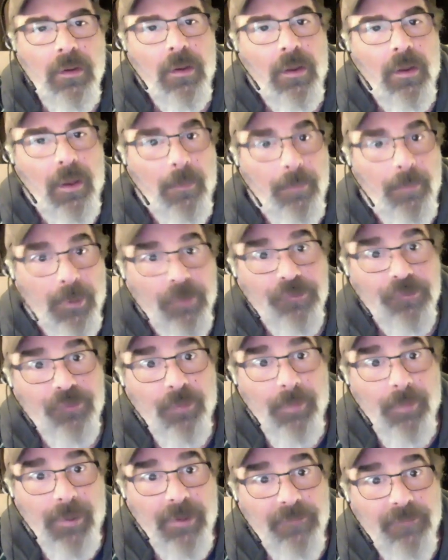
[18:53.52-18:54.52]
a partial
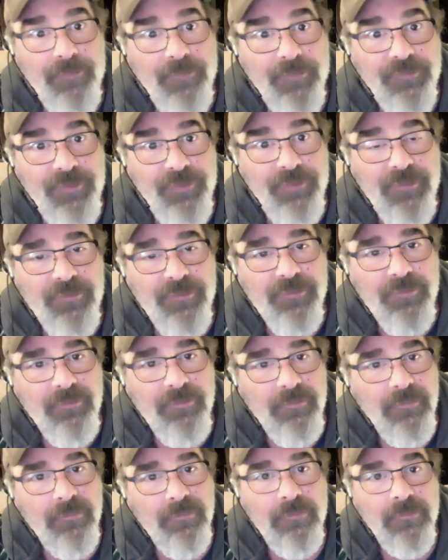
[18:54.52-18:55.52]
manifestation.
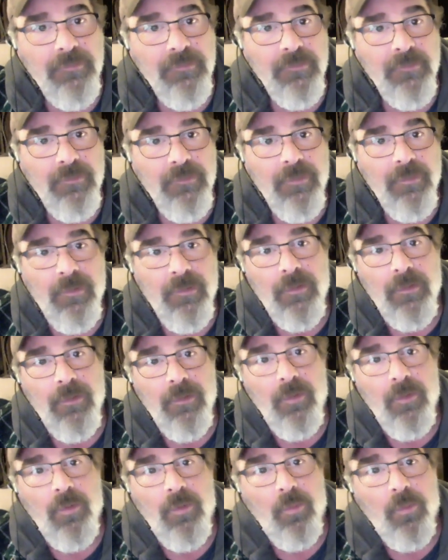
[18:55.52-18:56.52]

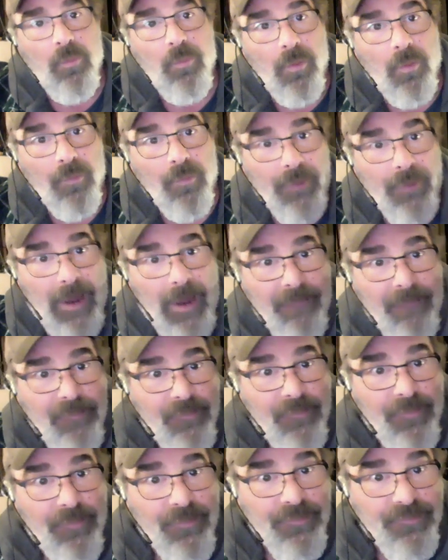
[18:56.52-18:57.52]
Well, they're half
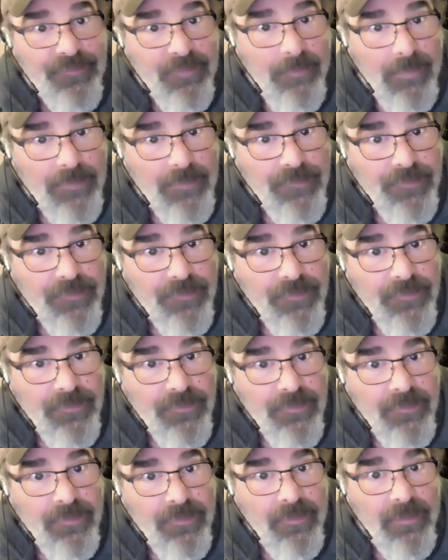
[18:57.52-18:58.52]
in this dimension
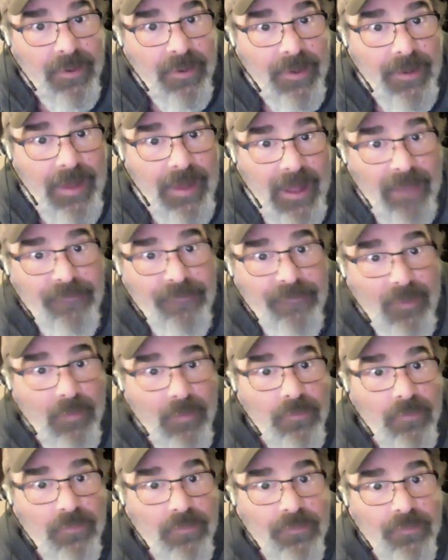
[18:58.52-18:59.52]
and half out.